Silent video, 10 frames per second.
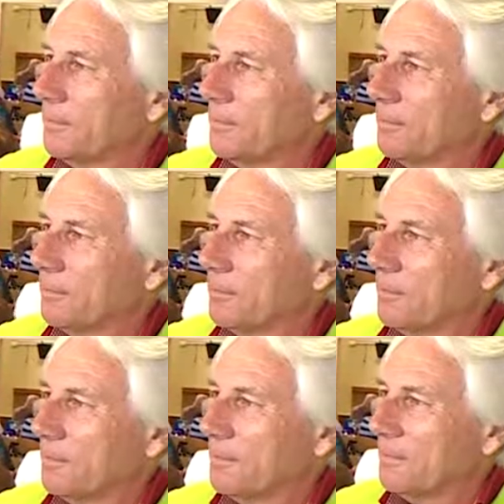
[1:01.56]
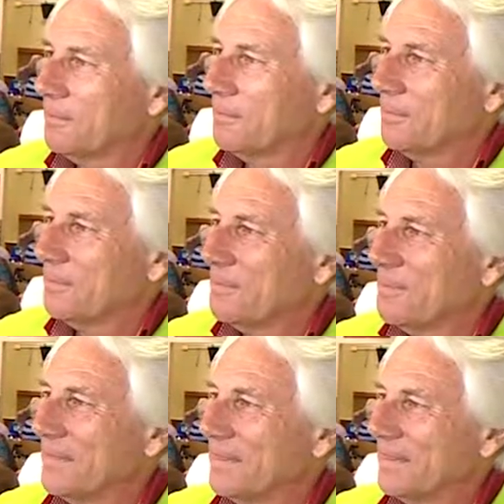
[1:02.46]

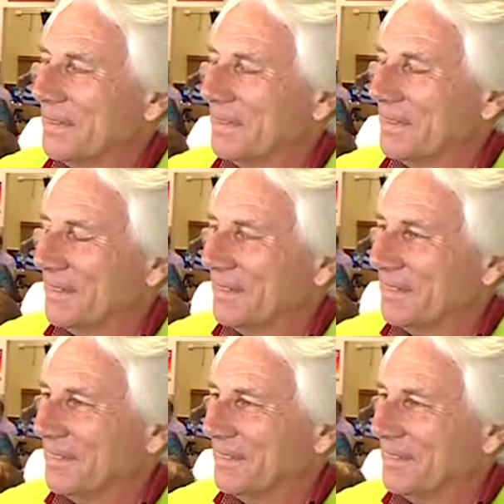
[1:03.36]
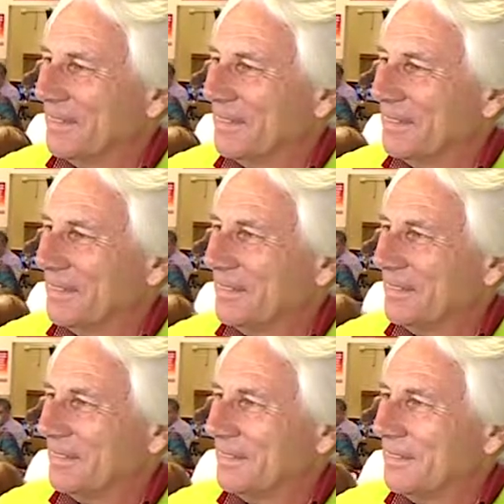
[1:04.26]

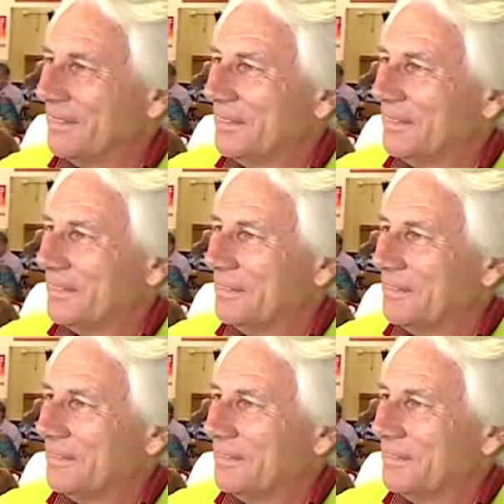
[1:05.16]
(not speaking)